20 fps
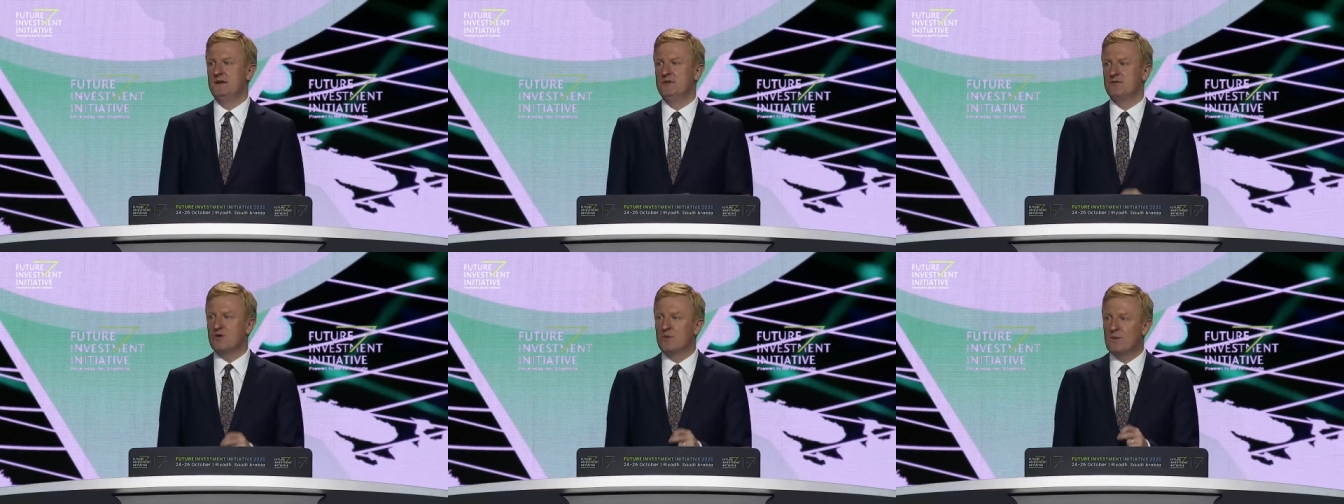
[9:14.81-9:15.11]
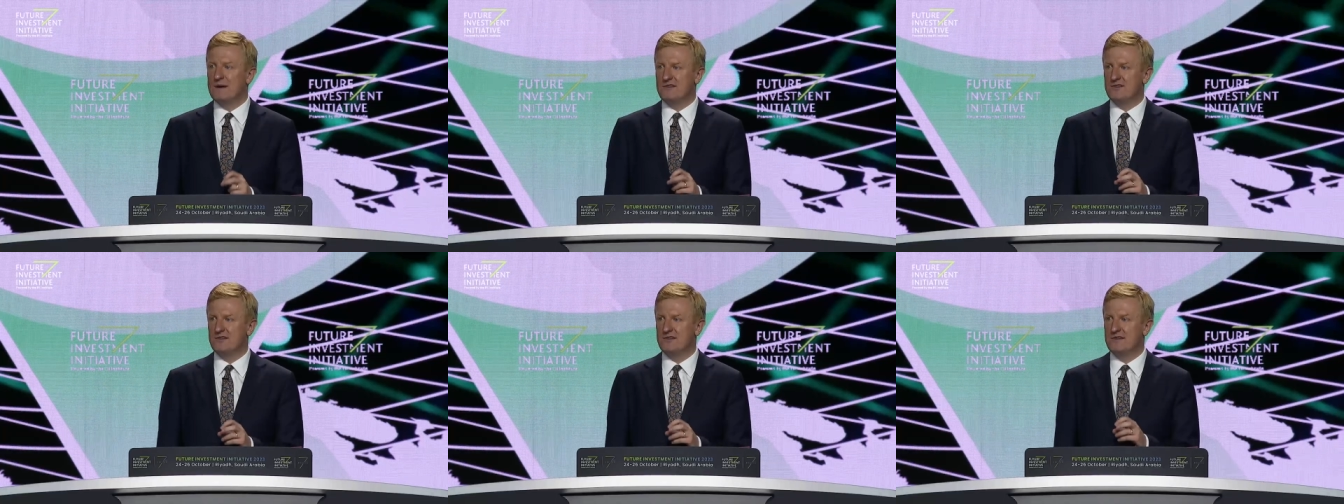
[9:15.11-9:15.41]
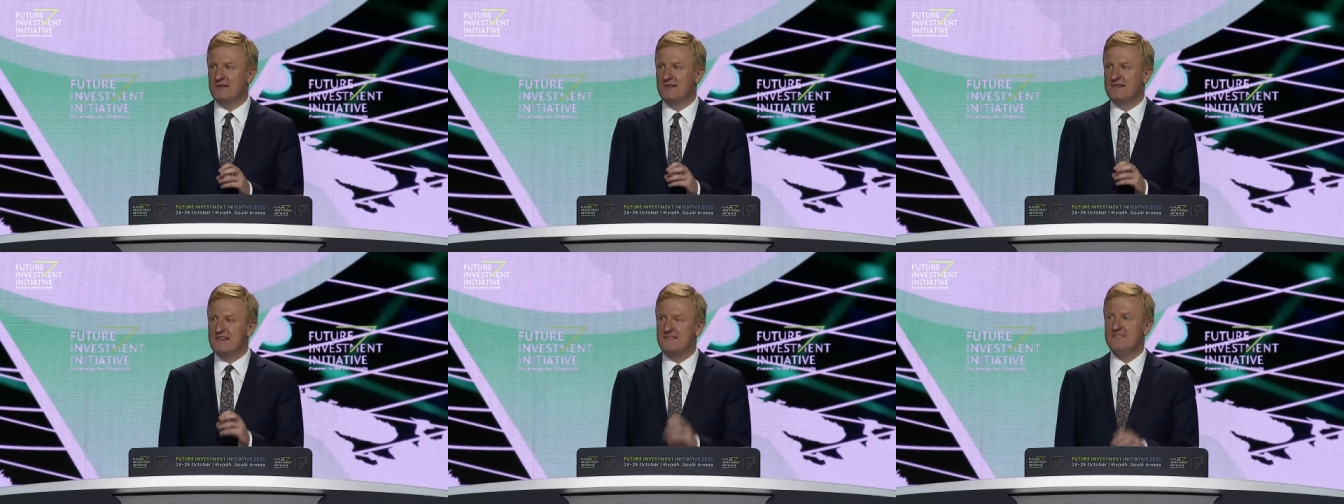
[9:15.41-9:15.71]
through which
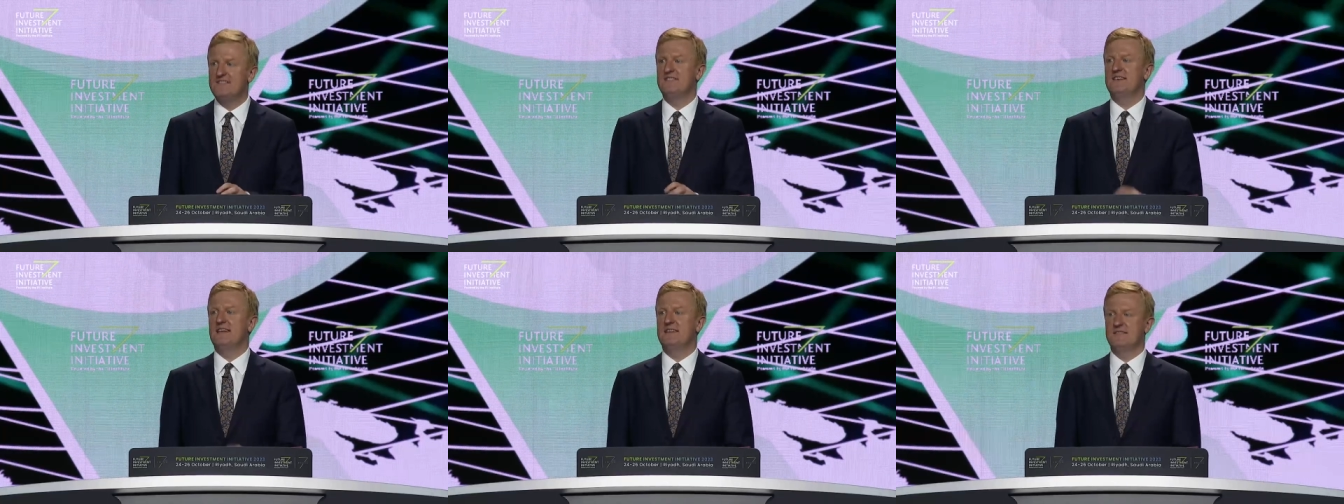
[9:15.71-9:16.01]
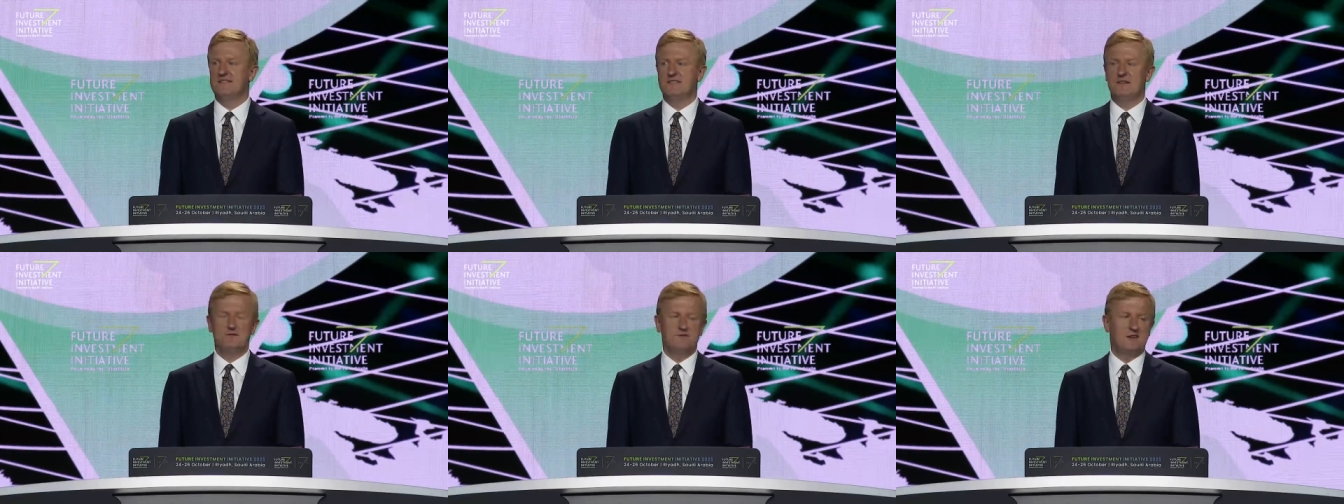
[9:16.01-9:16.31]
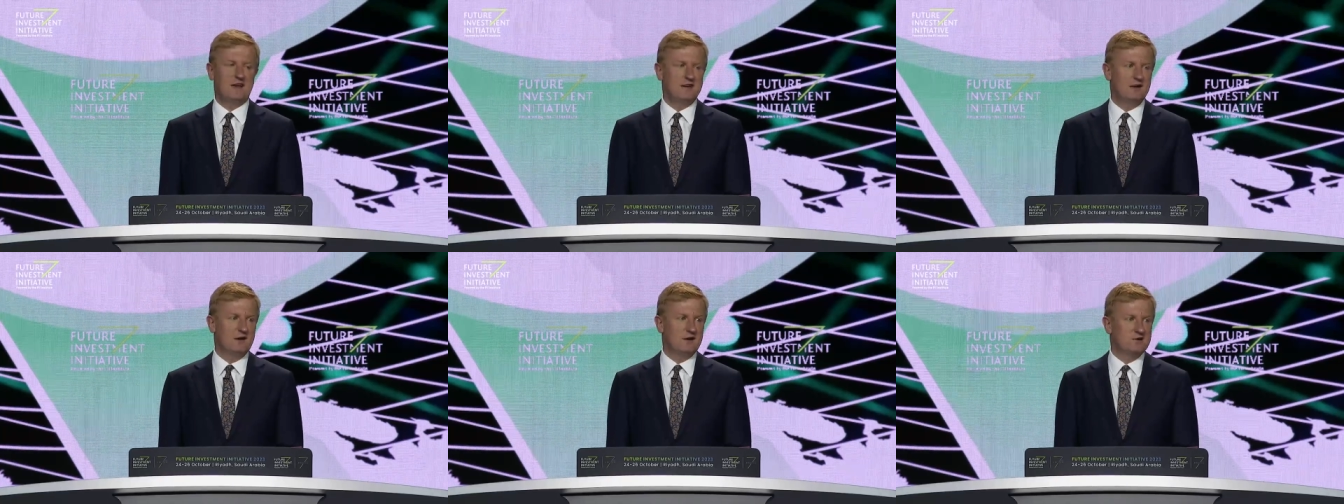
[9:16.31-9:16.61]
this sensitive
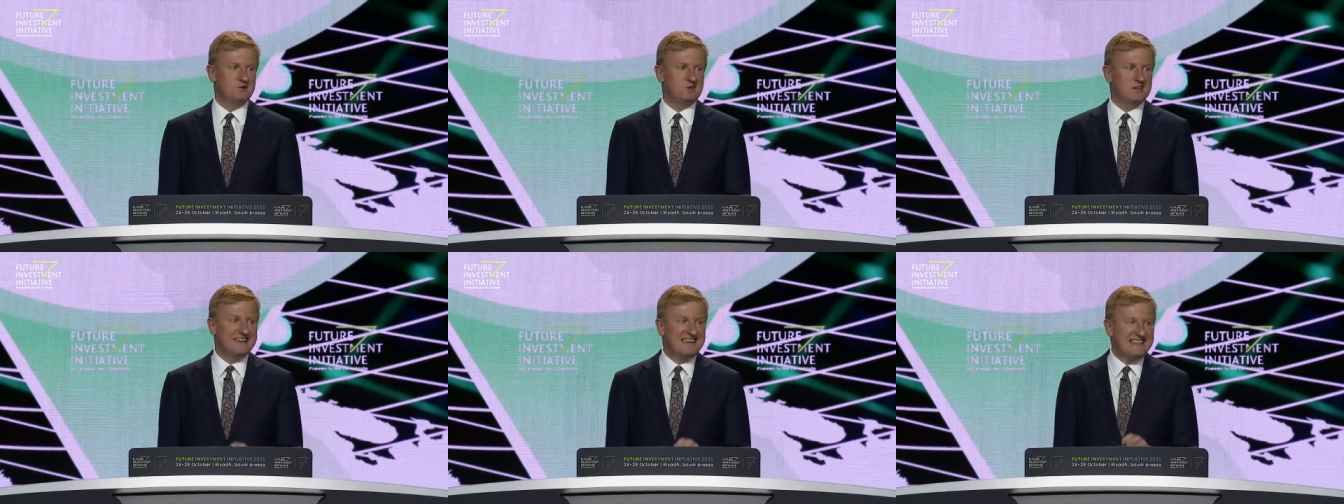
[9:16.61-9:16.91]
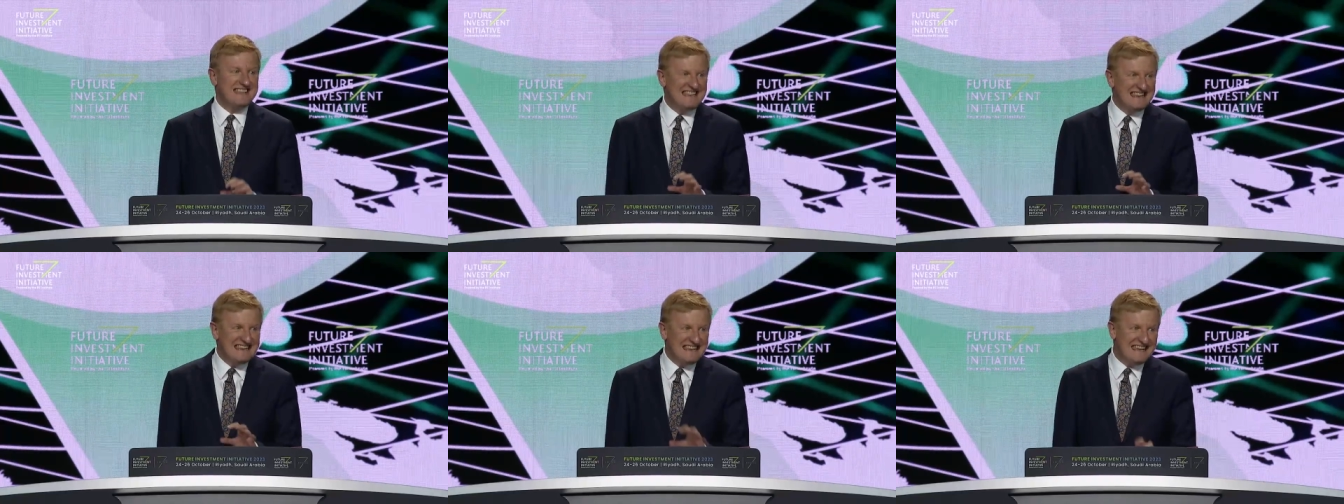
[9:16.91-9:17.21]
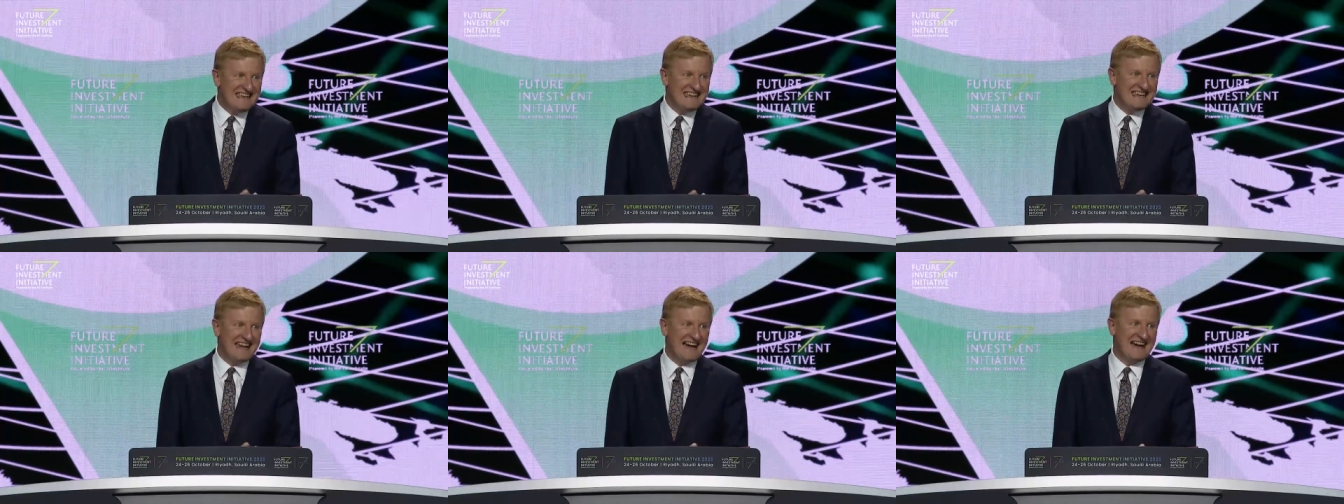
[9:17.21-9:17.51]
technology can
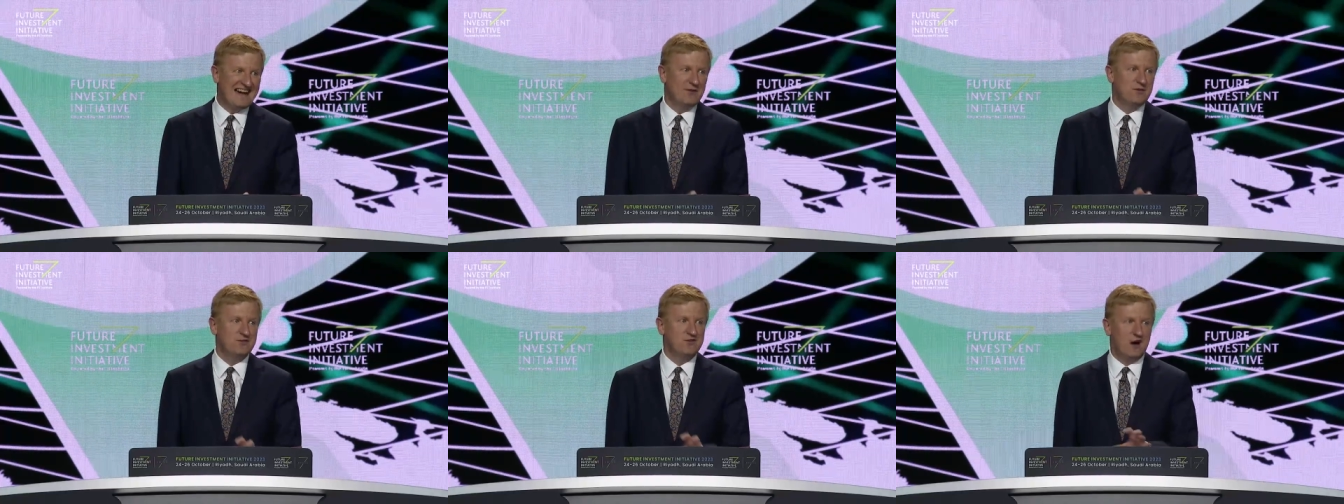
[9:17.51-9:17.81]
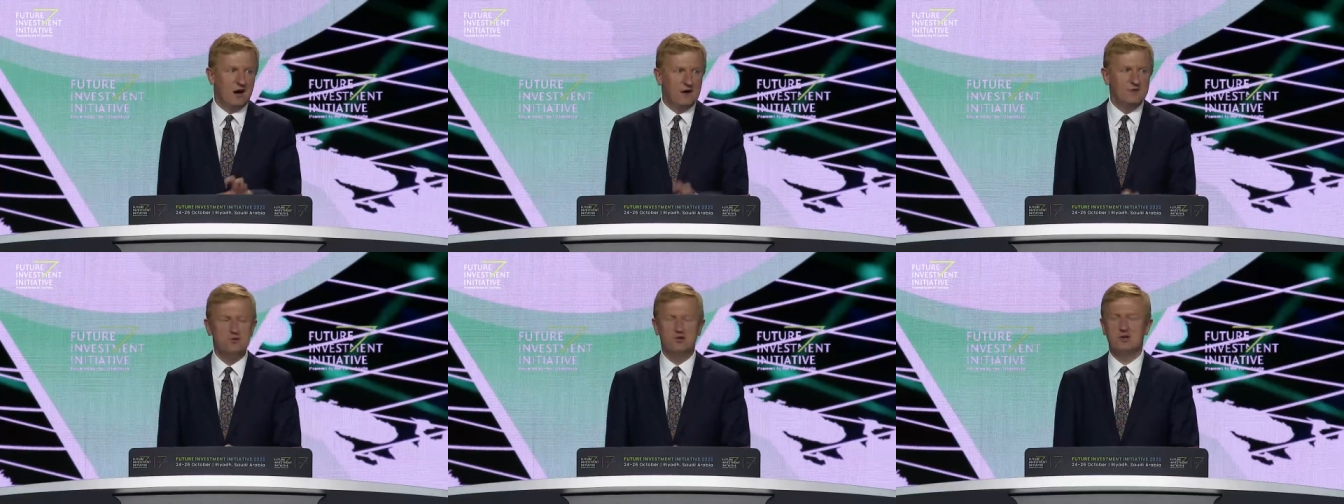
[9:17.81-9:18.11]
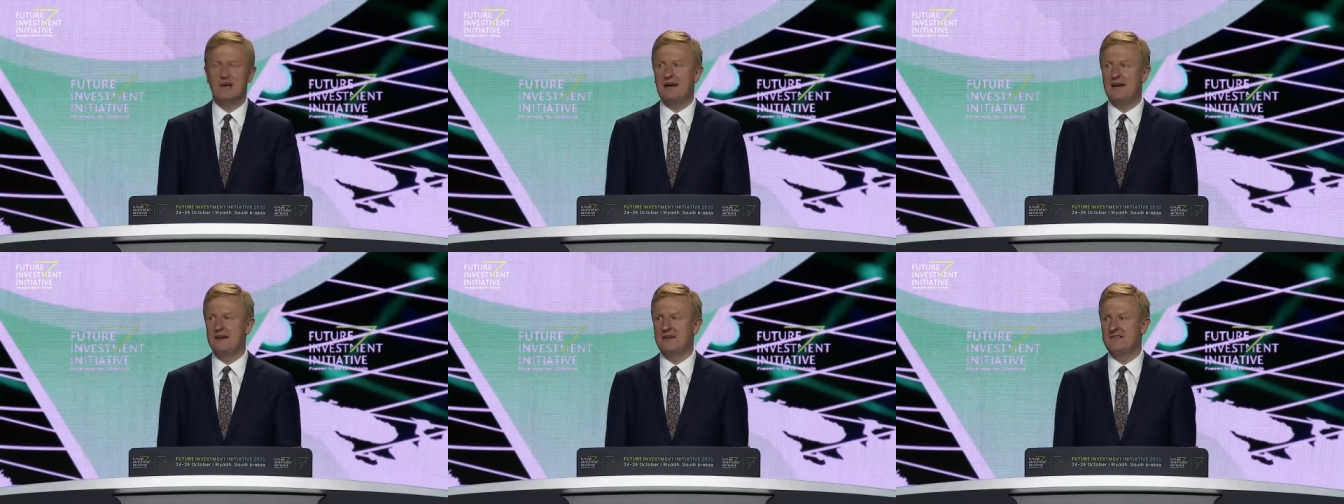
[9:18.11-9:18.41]
leak out
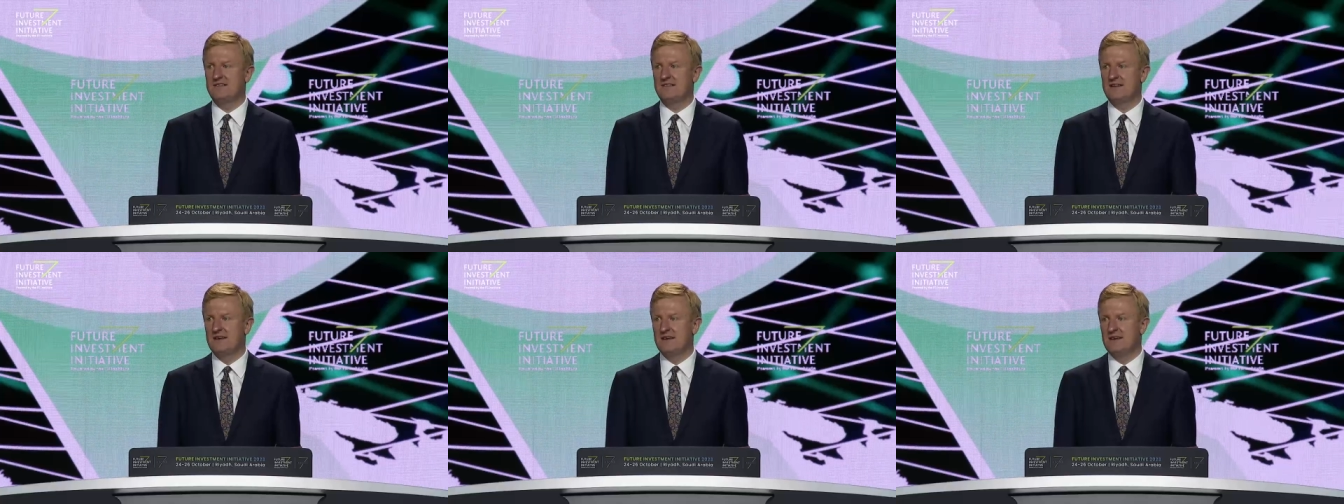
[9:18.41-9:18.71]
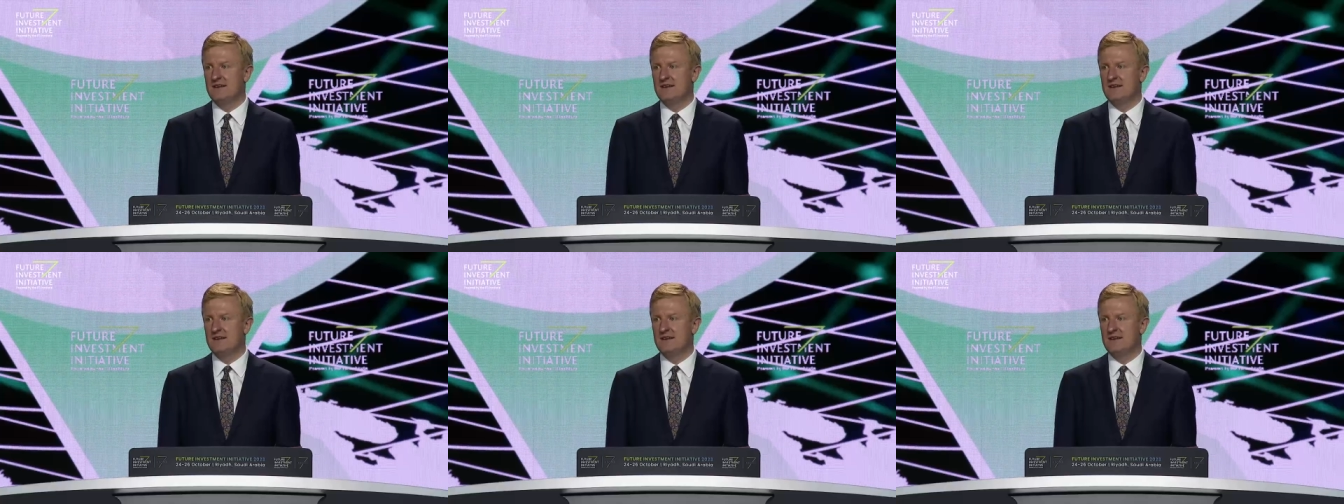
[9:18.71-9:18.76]
unchecked,